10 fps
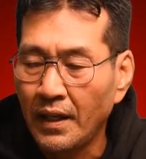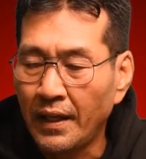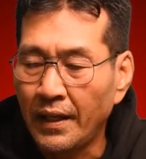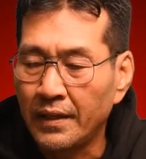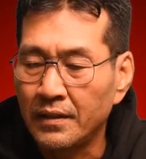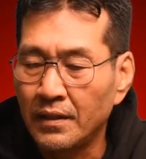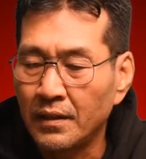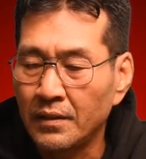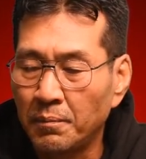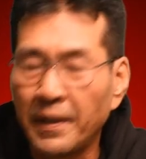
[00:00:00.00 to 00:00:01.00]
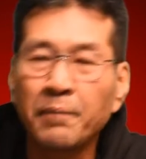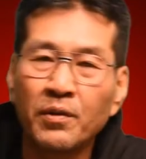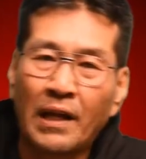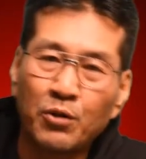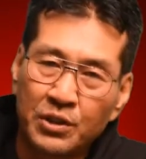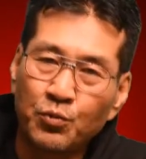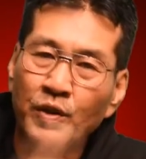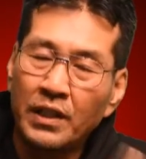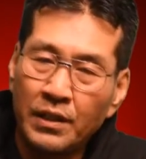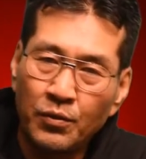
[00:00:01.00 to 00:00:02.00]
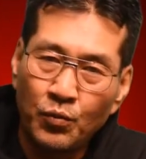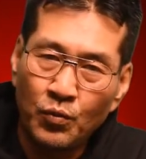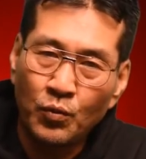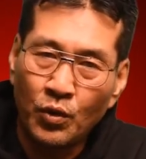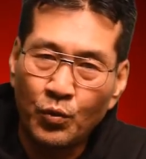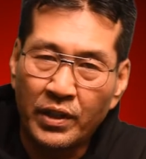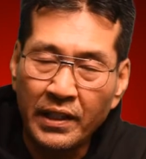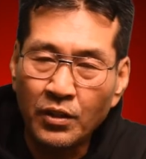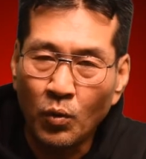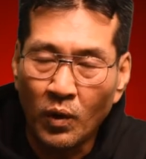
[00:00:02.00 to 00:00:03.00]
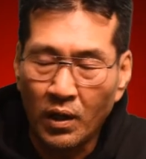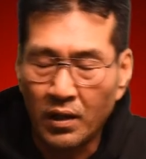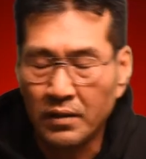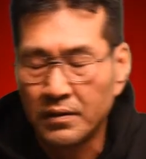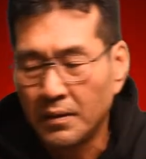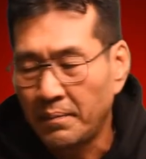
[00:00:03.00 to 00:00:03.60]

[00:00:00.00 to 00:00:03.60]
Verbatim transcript: And the people that was were within the wall